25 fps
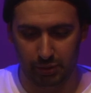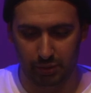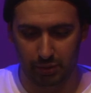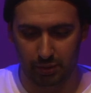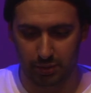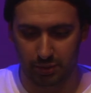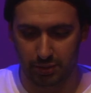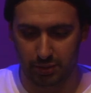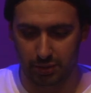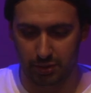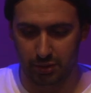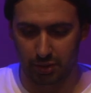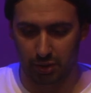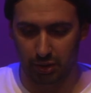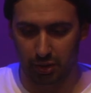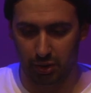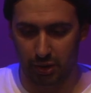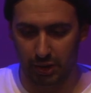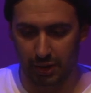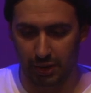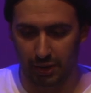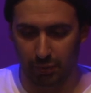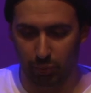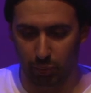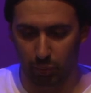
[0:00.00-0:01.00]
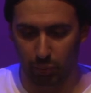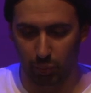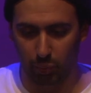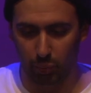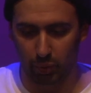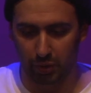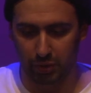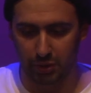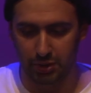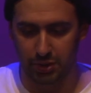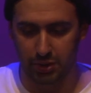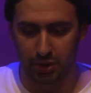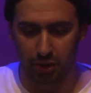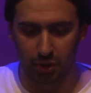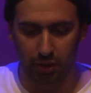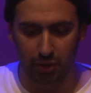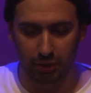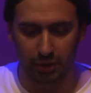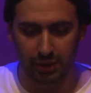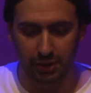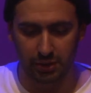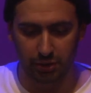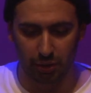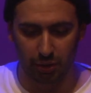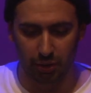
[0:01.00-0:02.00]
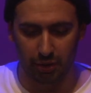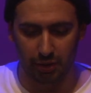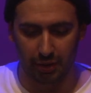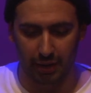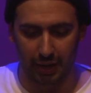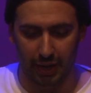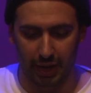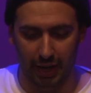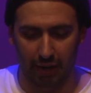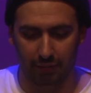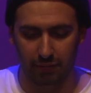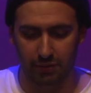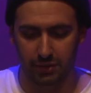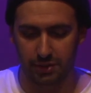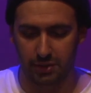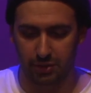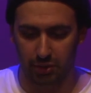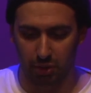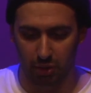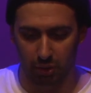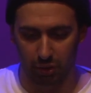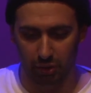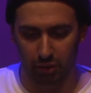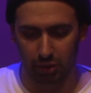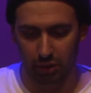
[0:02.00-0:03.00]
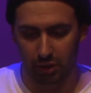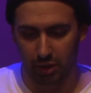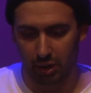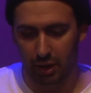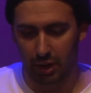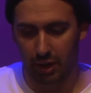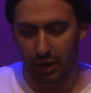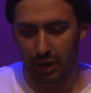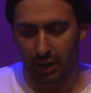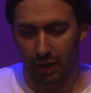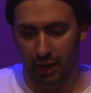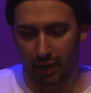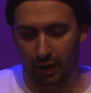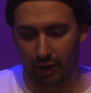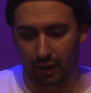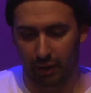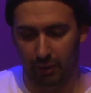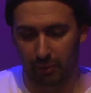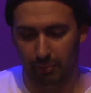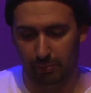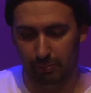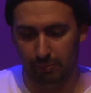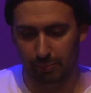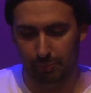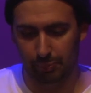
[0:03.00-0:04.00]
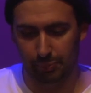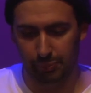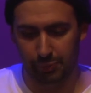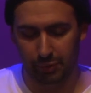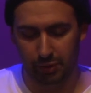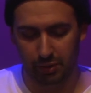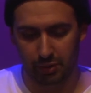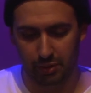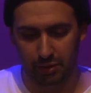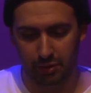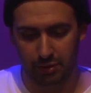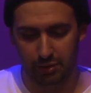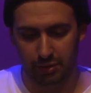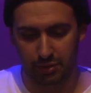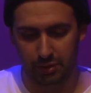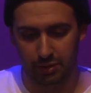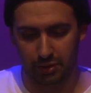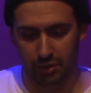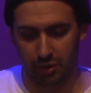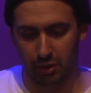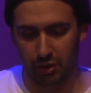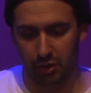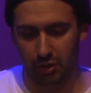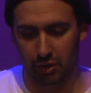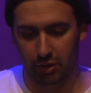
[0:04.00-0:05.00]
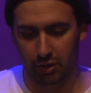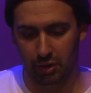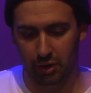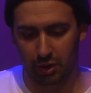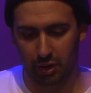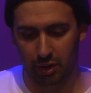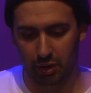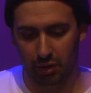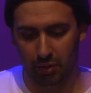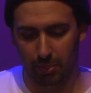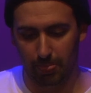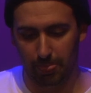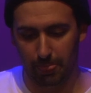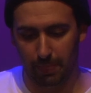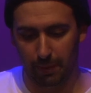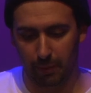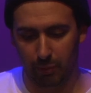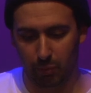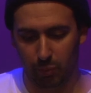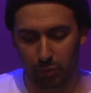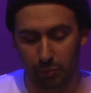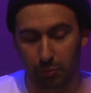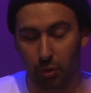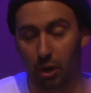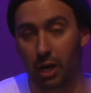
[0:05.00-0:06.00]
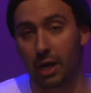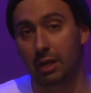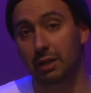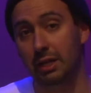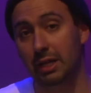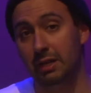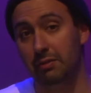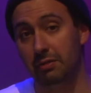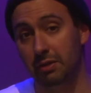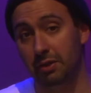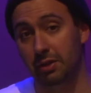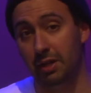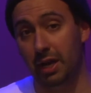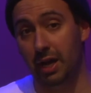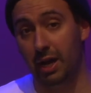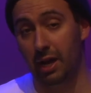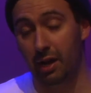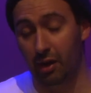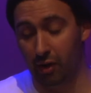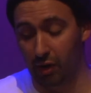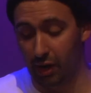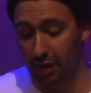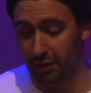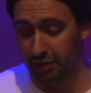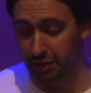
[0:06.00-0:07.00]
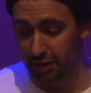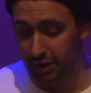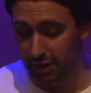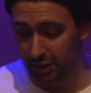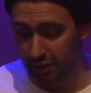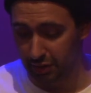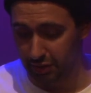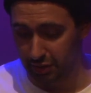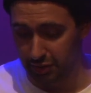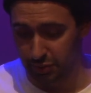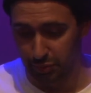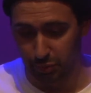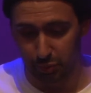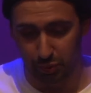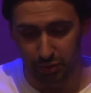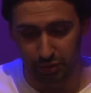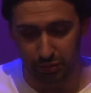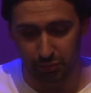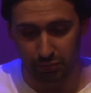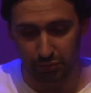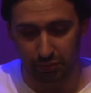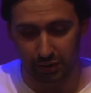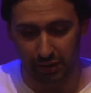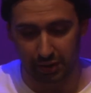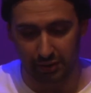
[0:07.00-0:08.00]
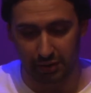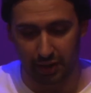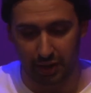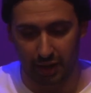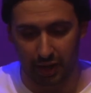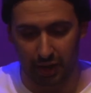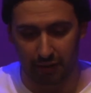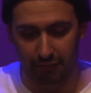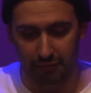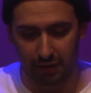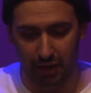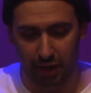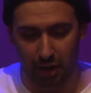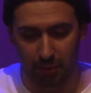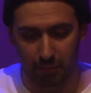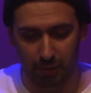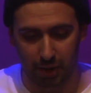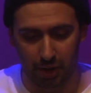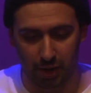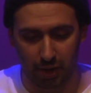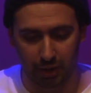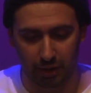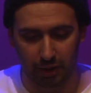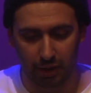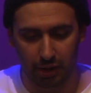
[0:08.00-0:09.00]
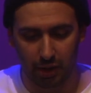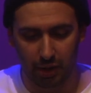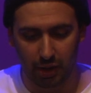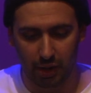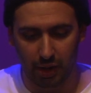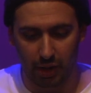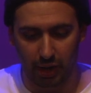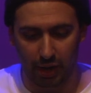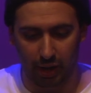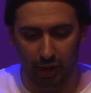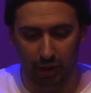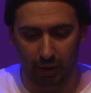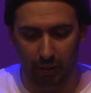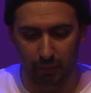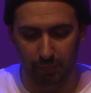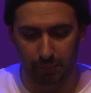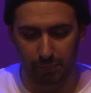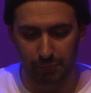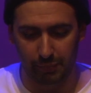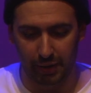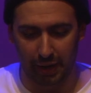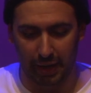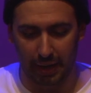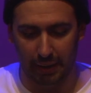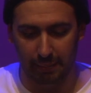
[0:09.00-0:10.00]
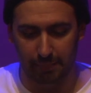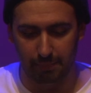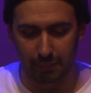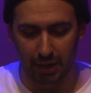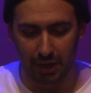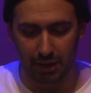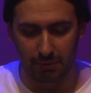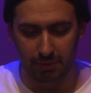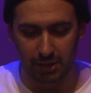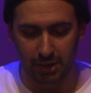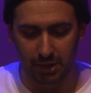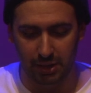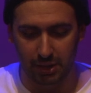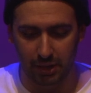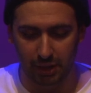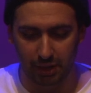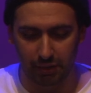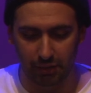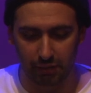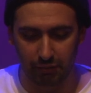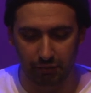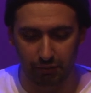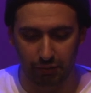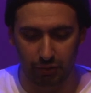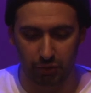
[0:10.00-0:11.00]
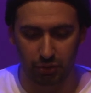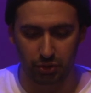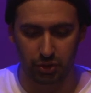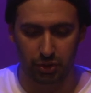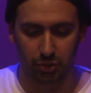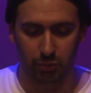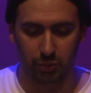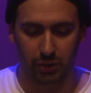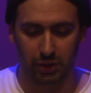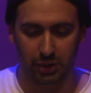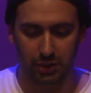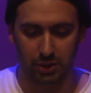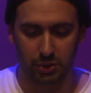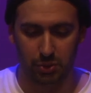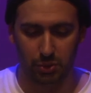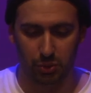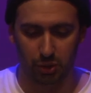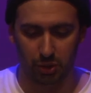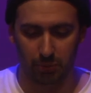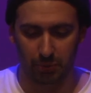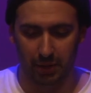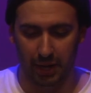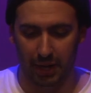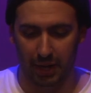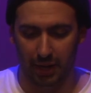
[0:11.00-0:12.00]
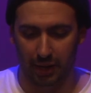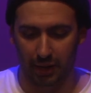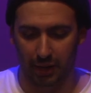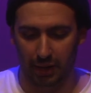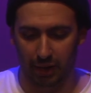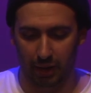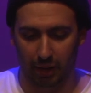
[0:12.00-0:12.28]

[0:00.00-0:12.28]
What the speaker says: So we certainly don't have a song. So we might leave it there, I think, because we've hit the half-hour mark. And maybe in the future we can talk about